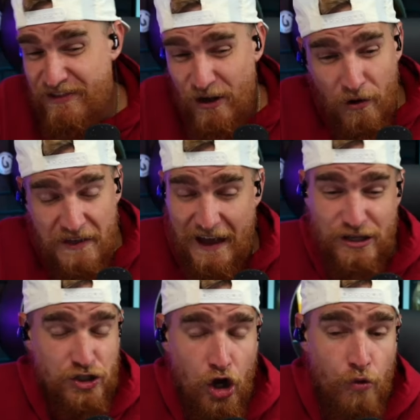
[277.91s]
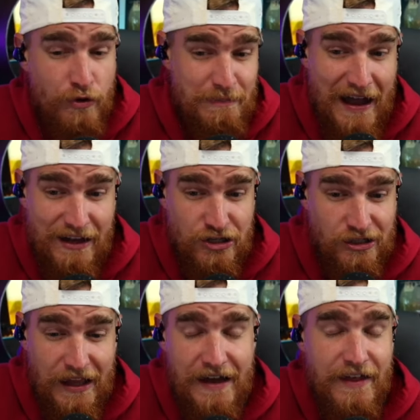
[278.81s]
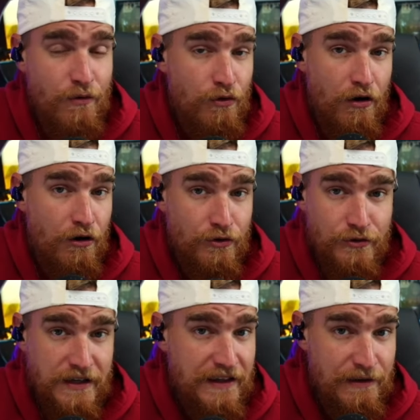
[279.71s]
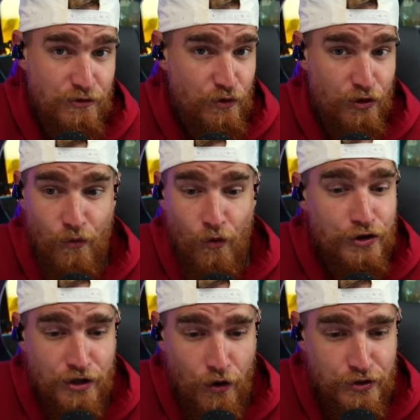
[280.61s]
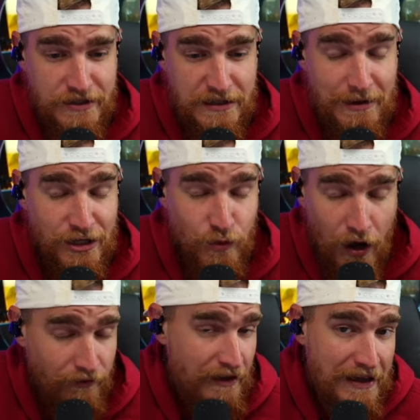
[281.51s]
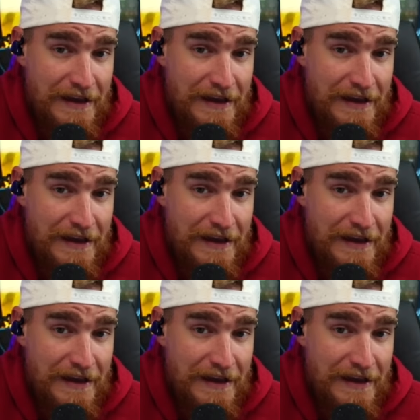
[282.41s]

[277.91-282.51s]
The only thing I saw was back in July, they wrote an article saying that he was one of the worst coaches in the Big 12.